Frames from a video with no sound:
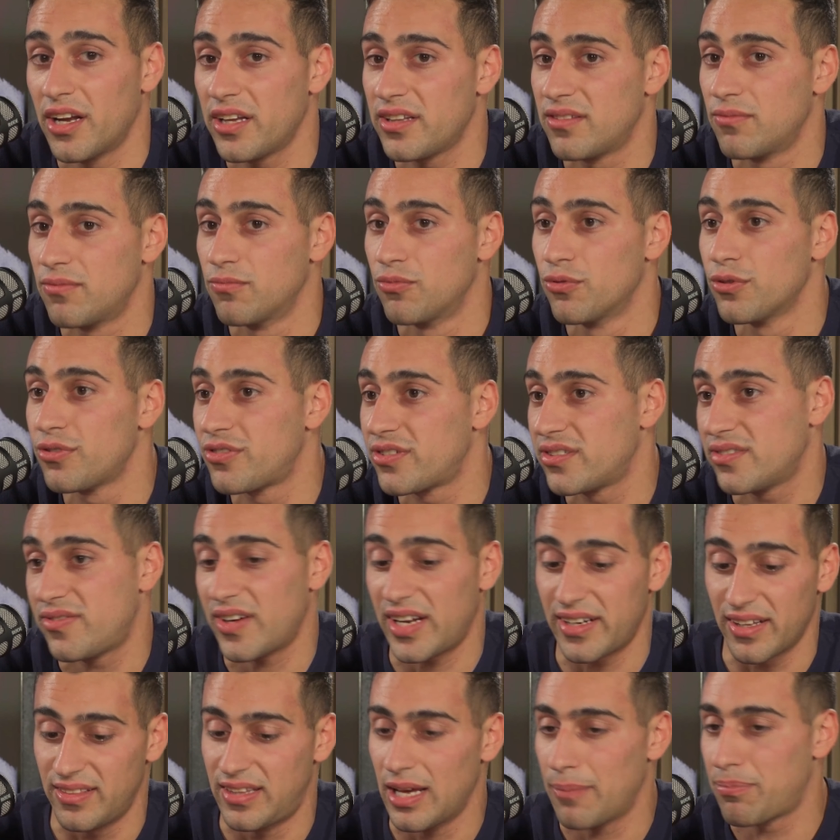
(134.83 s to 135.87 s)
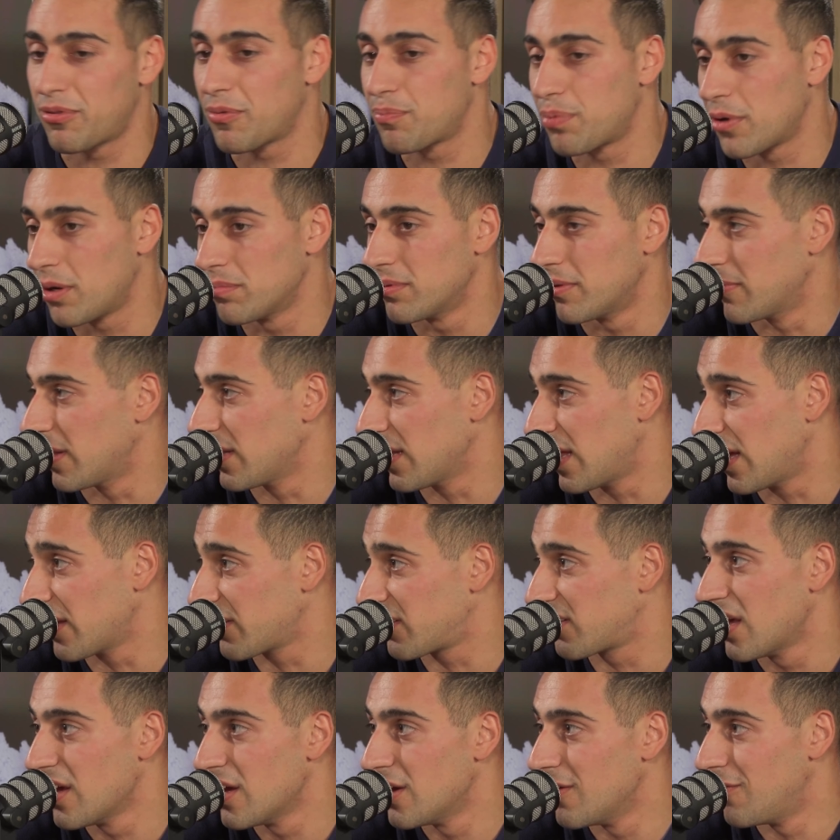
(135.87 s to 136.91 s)
I know Roosters have had a depth problem the
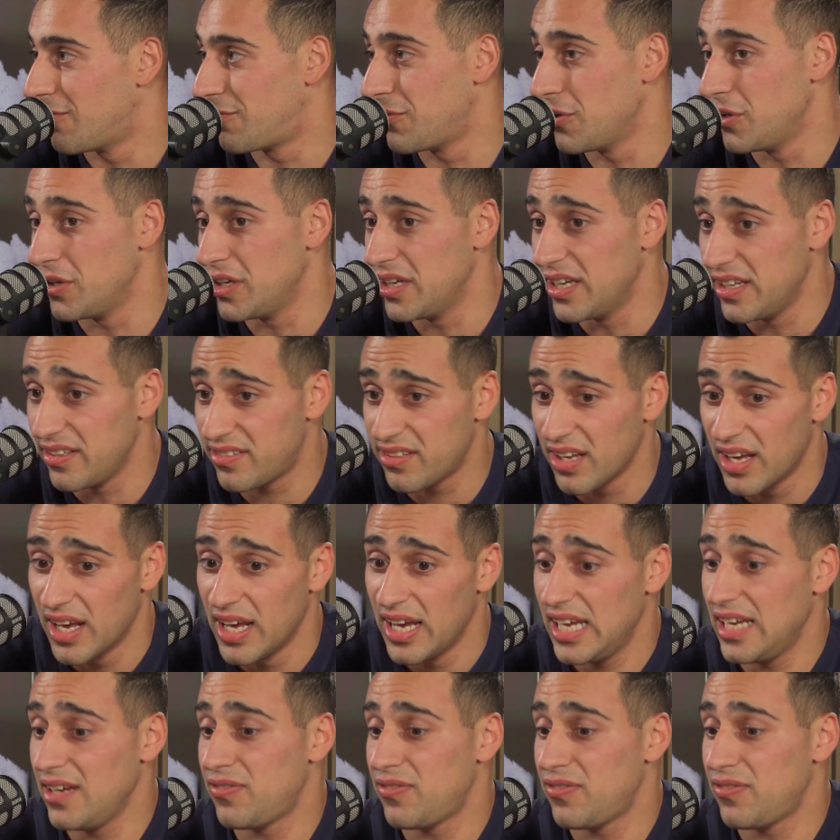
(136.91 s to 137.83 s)
last few years.